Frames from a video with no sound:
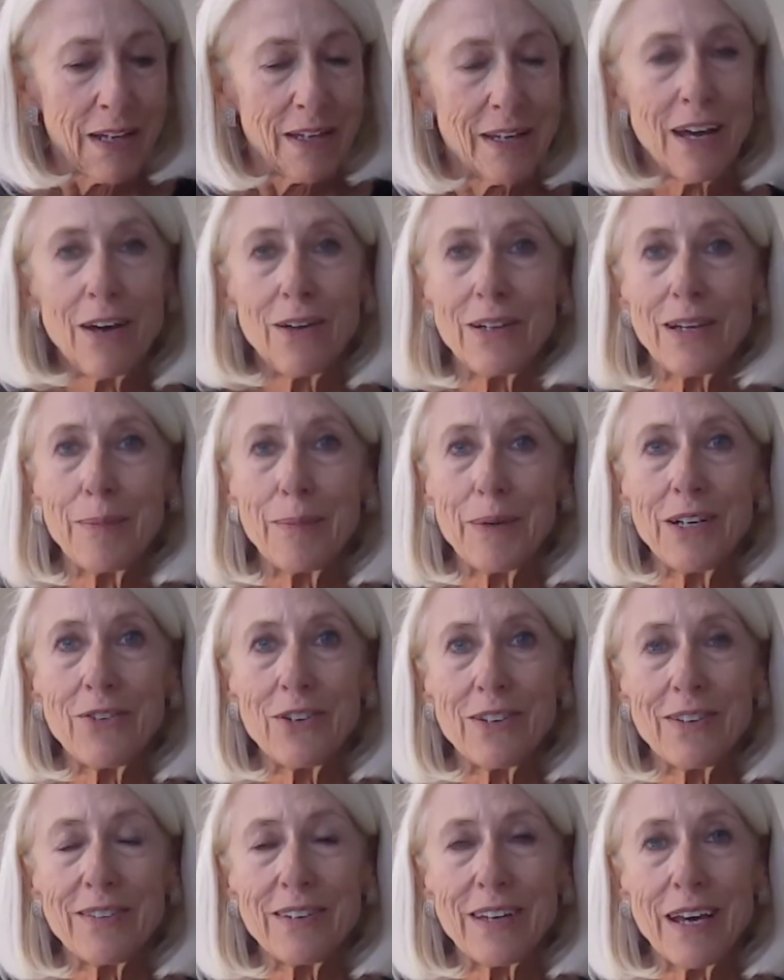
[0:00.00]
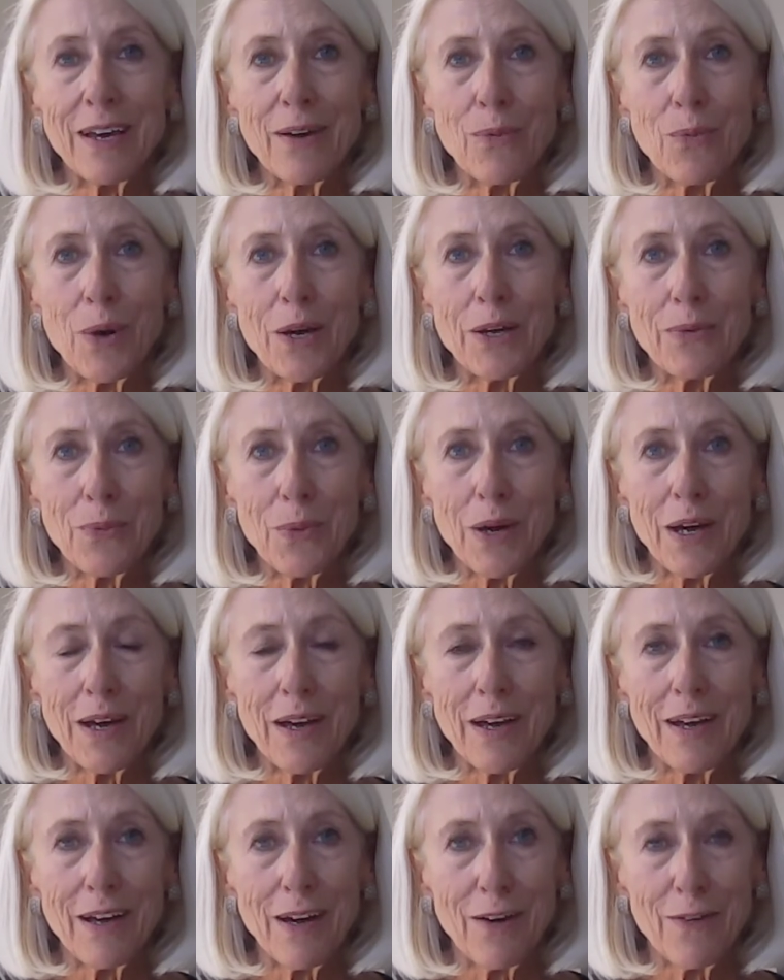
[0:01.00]
Now, let me just say one
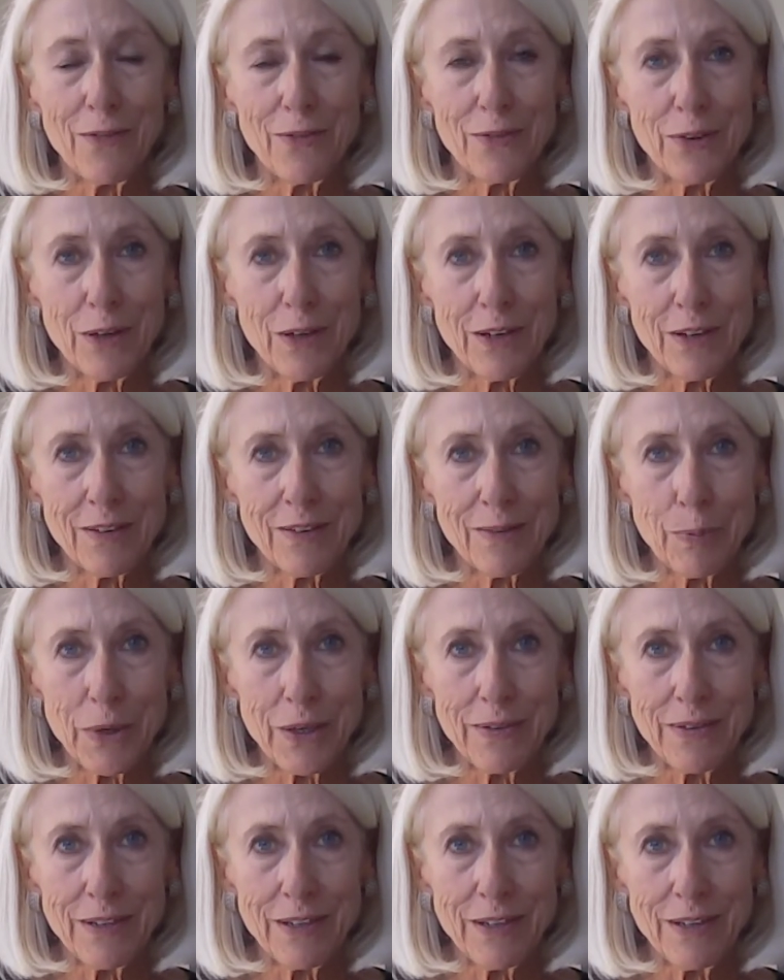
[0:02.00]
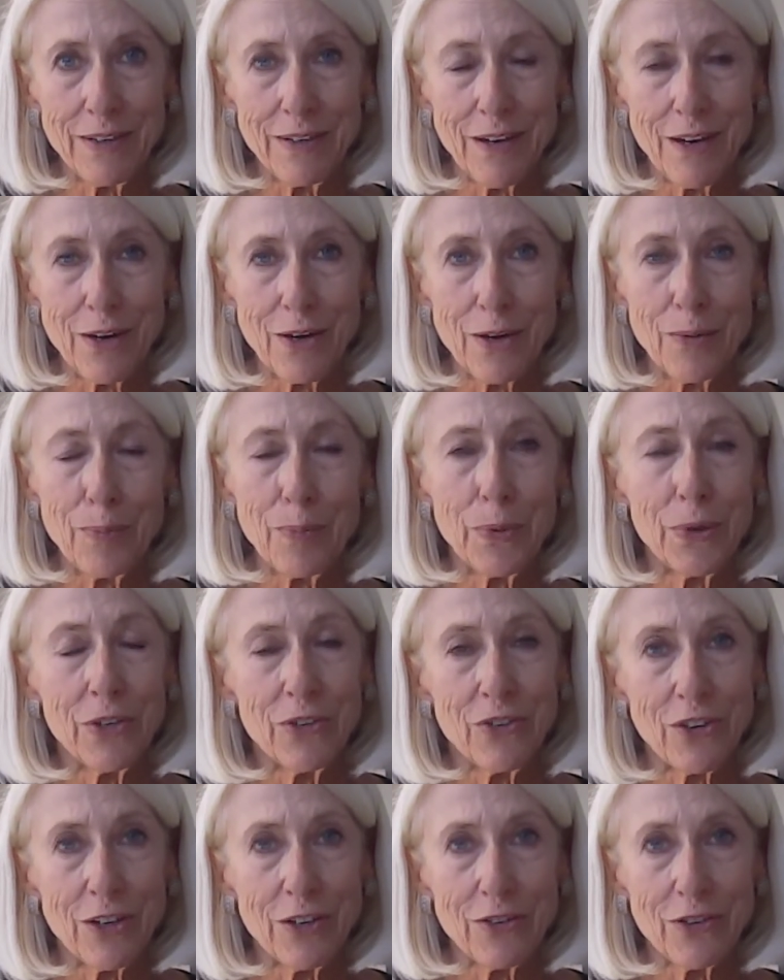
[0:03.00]
way of expressing our
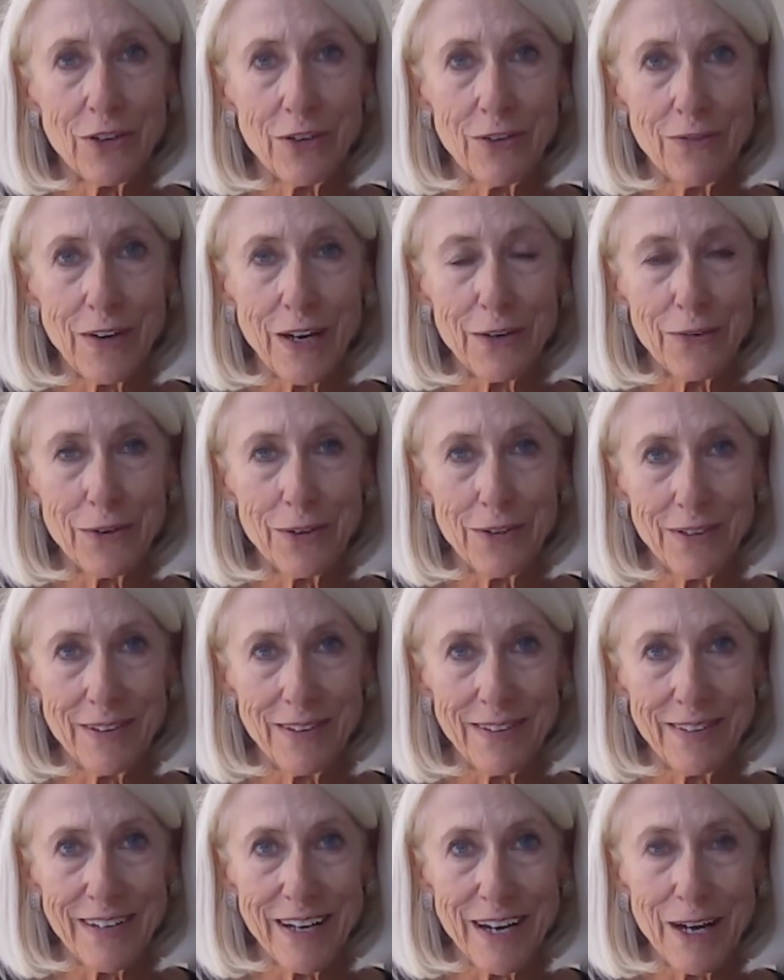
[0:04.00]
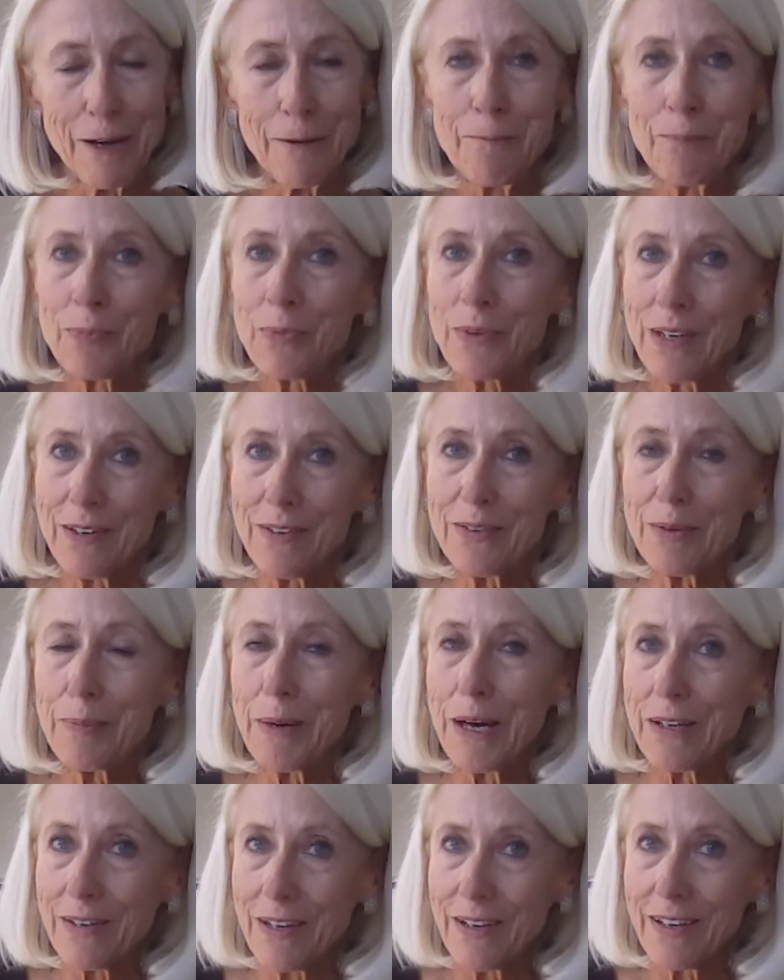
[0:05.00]
appreciation of Veterans Day is
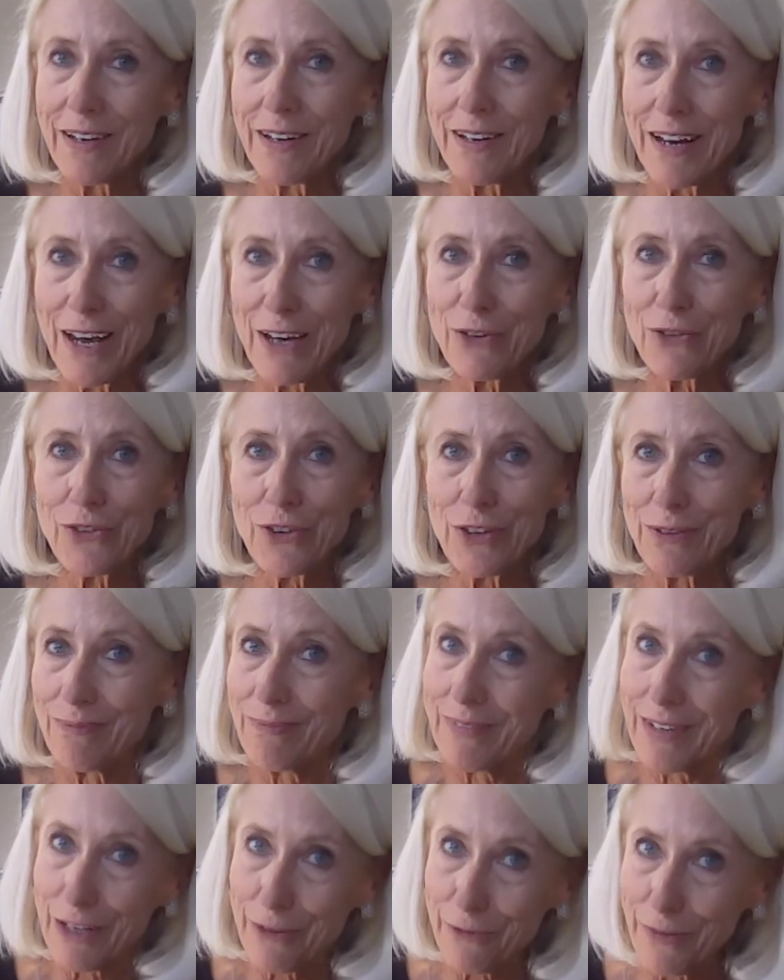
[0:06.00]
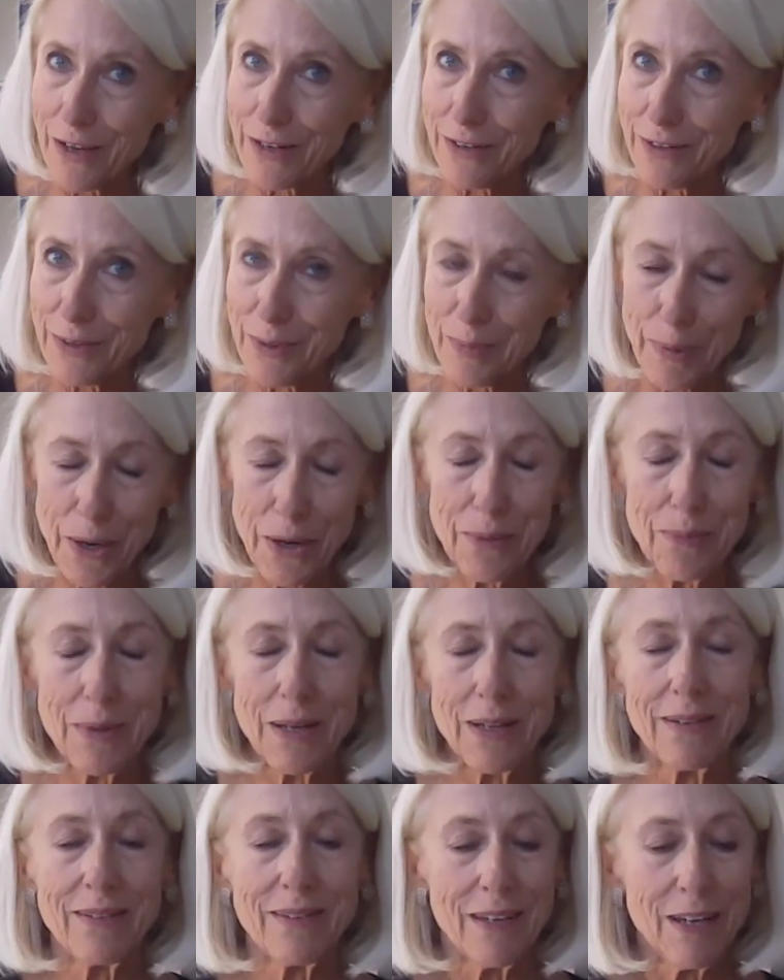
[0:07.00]
about taking action, like finding
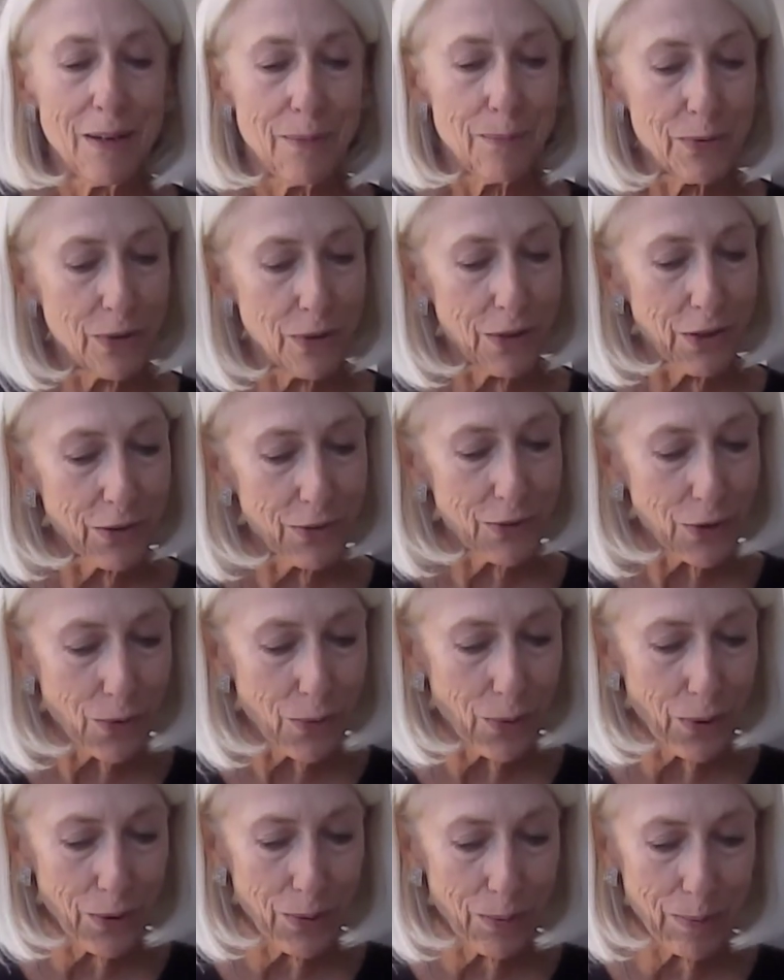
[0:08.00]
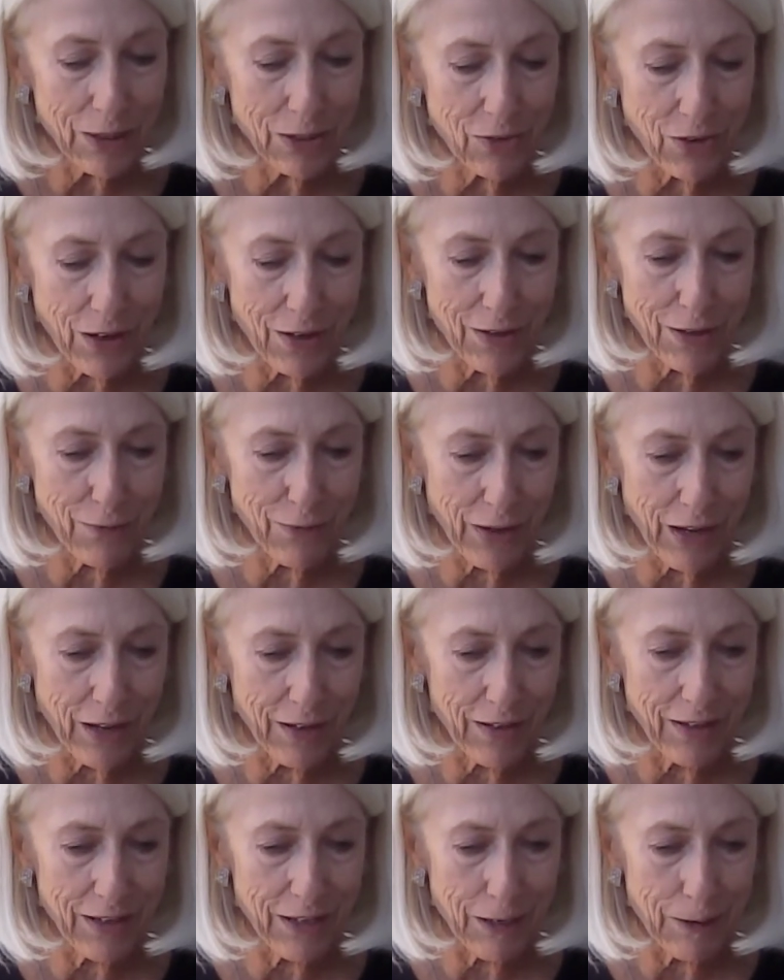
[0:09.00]
apartments. So here's a quote by John F.
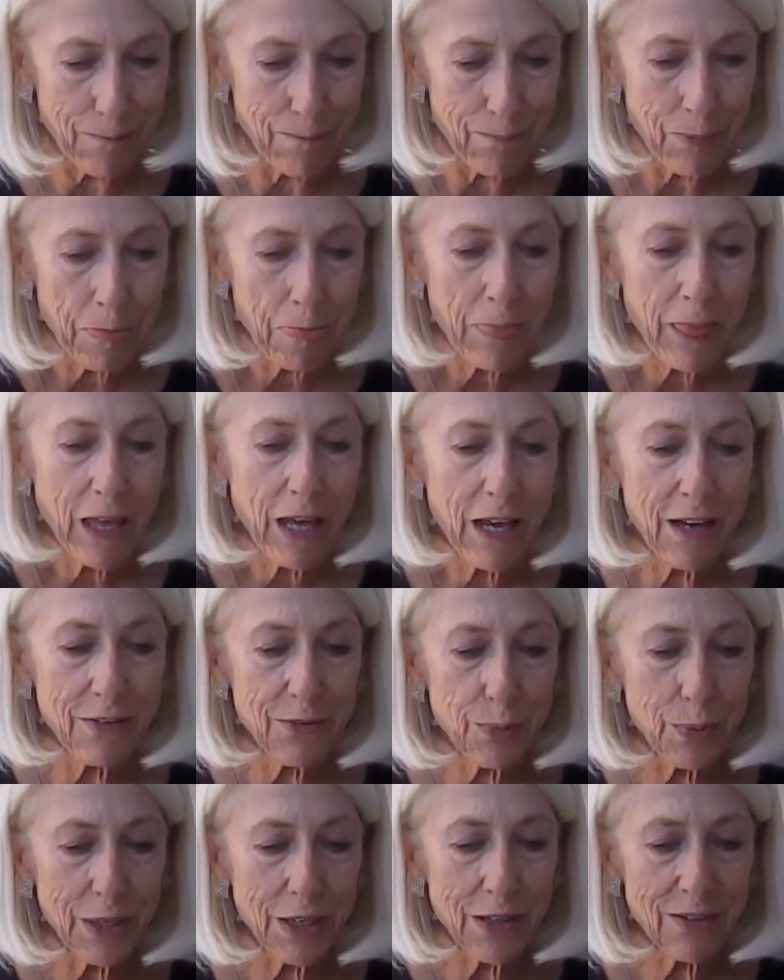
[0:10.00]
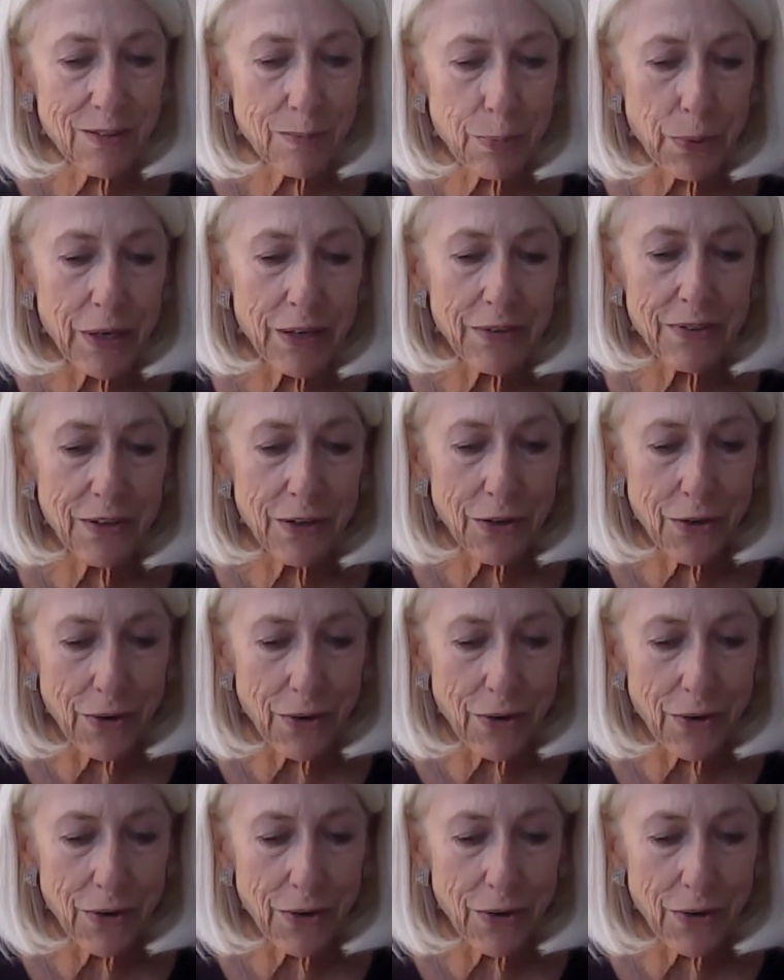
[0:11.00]
Kennedy. As we express